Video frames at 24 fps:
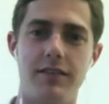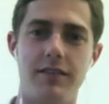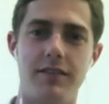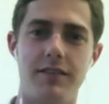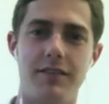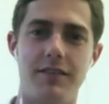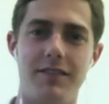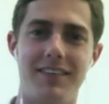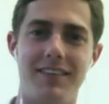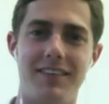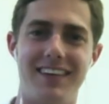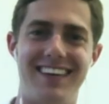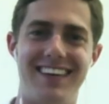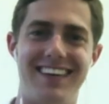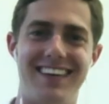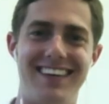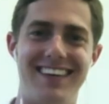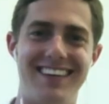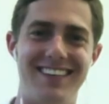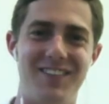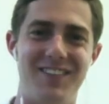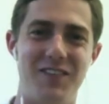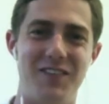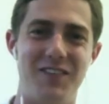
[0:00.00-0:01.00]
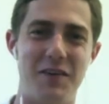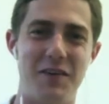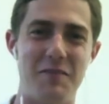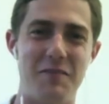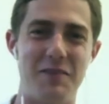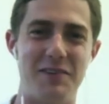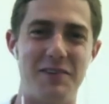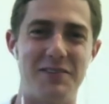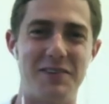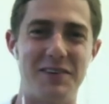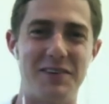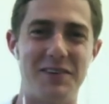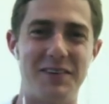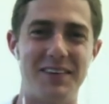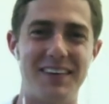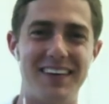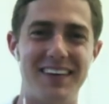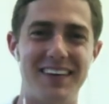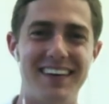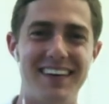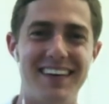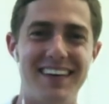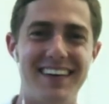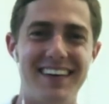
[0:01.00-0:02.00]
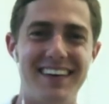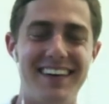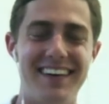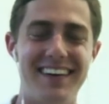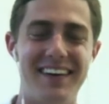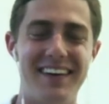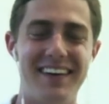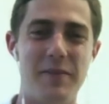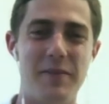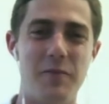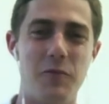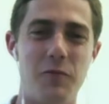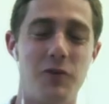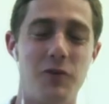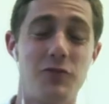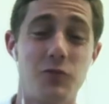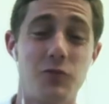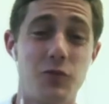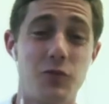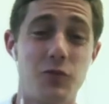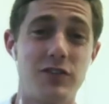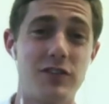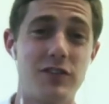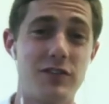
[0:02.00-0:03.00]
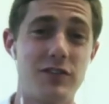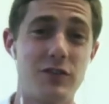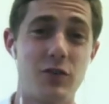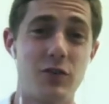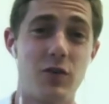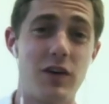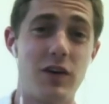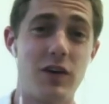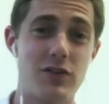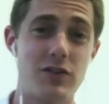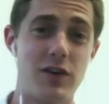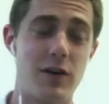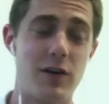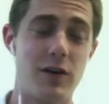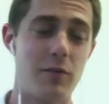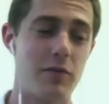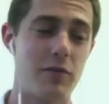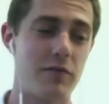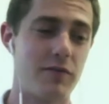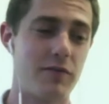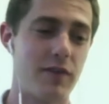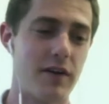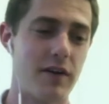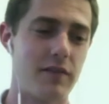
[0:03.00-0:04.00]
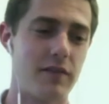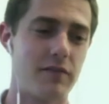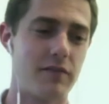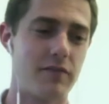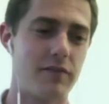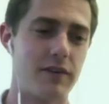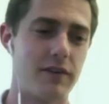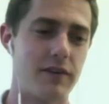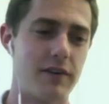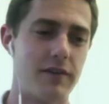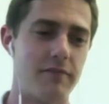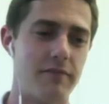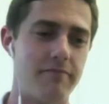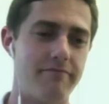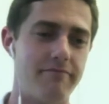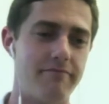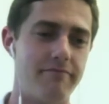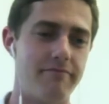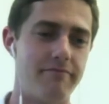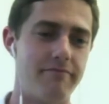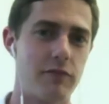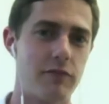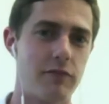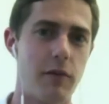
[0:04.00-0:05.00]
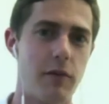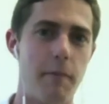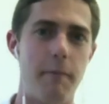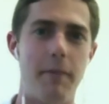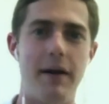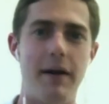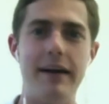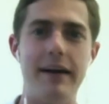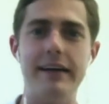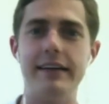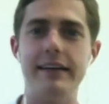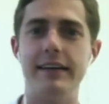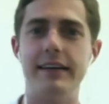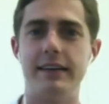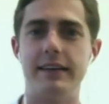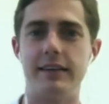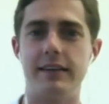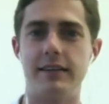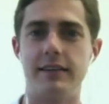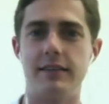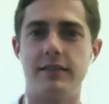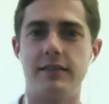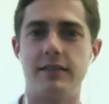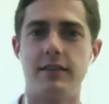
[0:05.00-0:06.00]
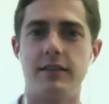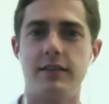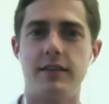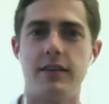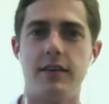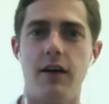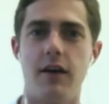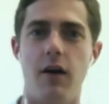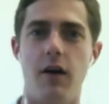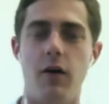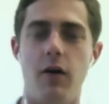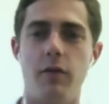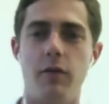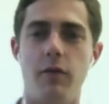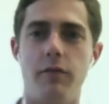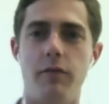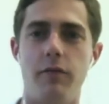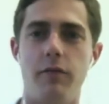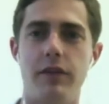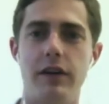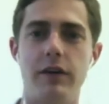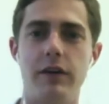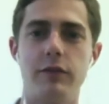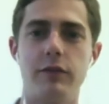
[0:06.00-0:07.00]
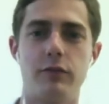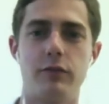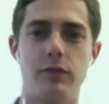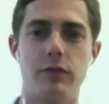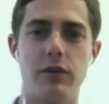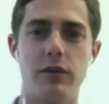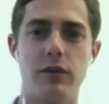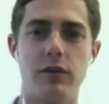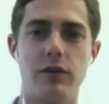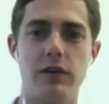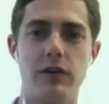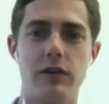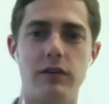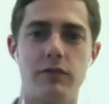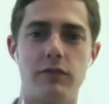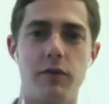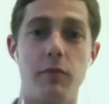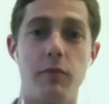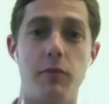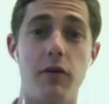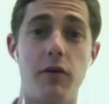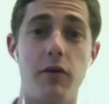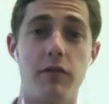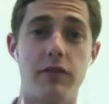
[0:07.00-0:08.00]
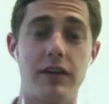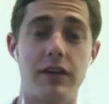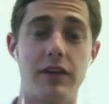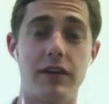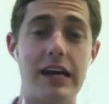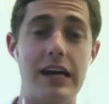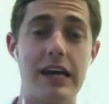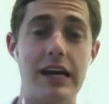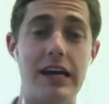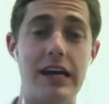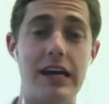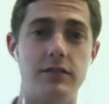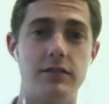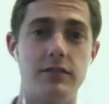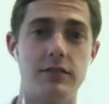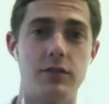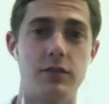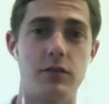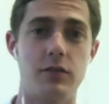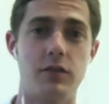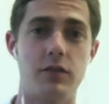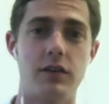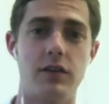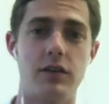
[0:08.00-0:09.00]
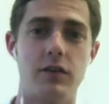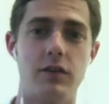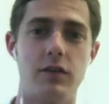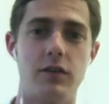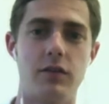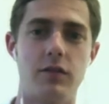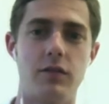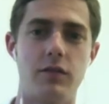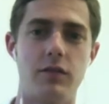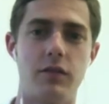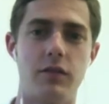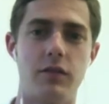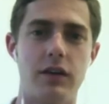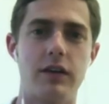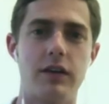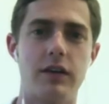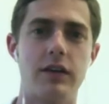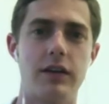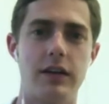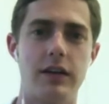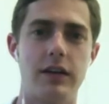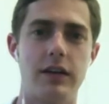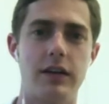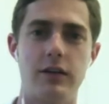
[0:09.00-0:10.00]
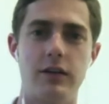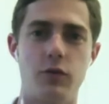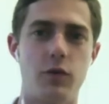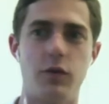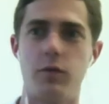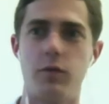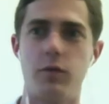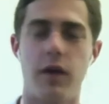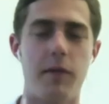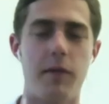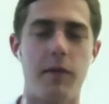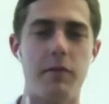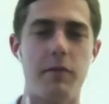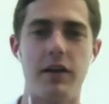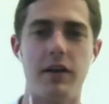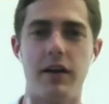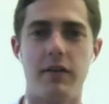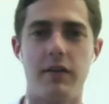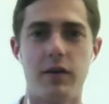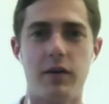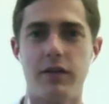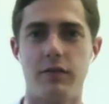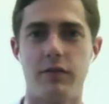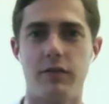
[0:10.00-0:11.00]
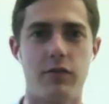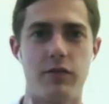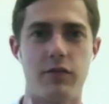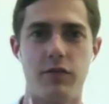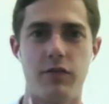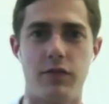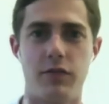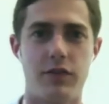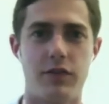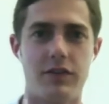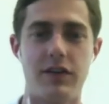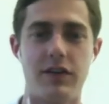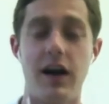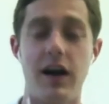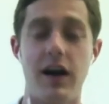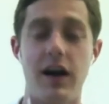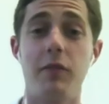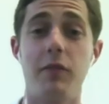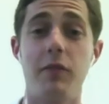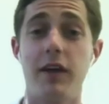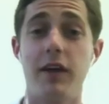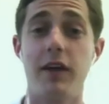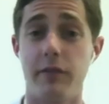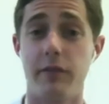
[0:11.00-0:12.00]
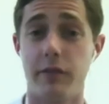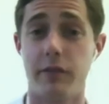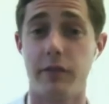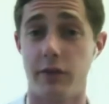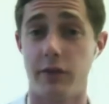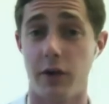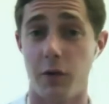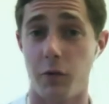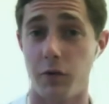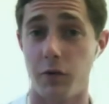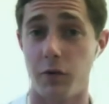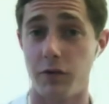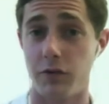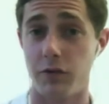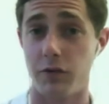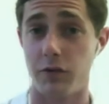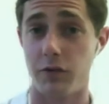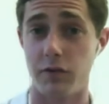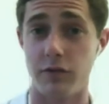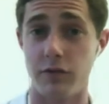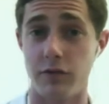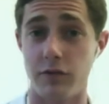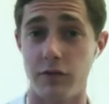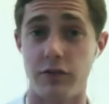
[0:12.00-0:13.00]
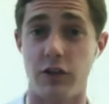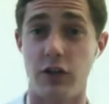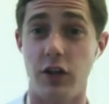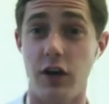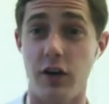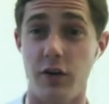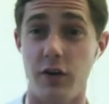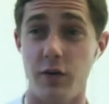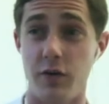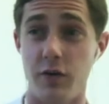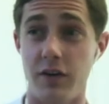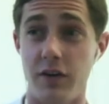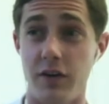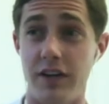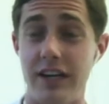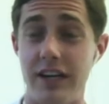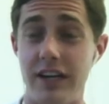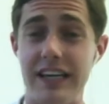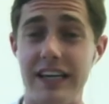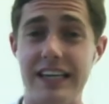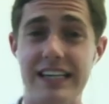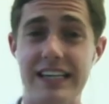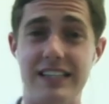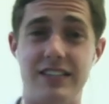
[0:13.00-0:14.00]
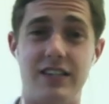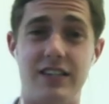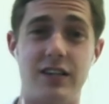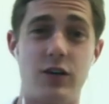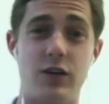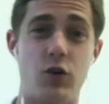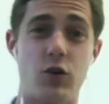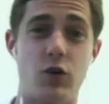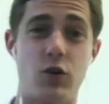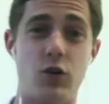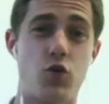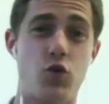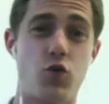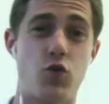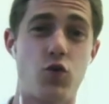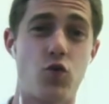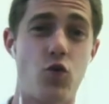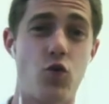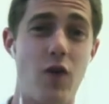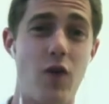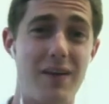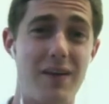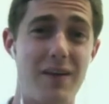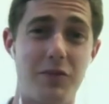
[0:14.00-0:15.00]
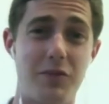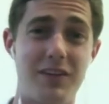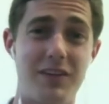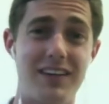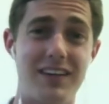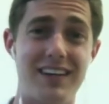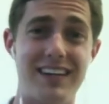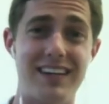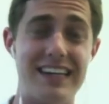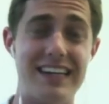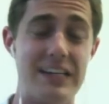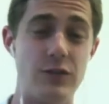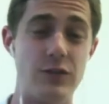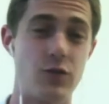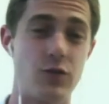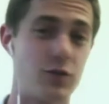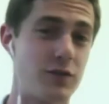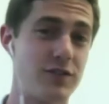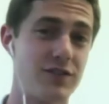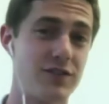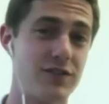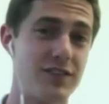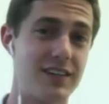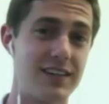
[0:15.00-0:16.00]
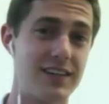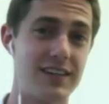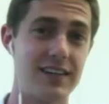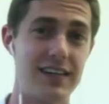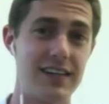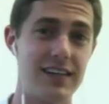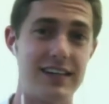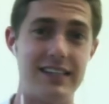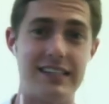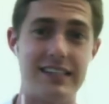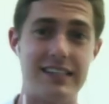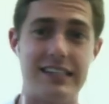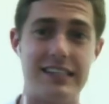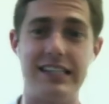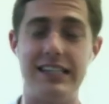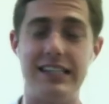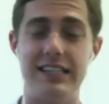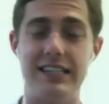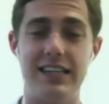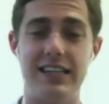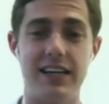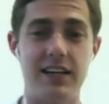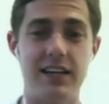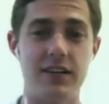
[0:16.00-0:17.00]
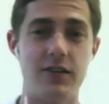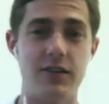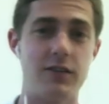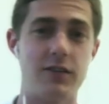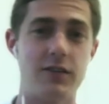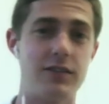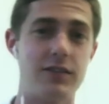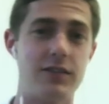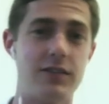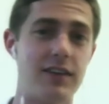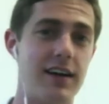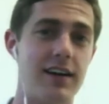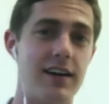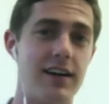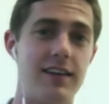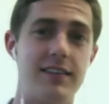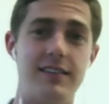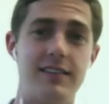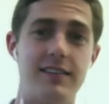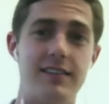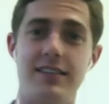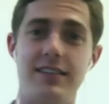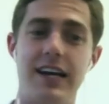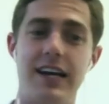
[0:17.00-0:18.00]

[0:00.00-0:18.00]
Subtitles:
Very much so. Which does a great job of combining all of the histories from all of the canon, so that you can into I read the timeline of the Star Wars universe alone is incredibly interesting and detailed, and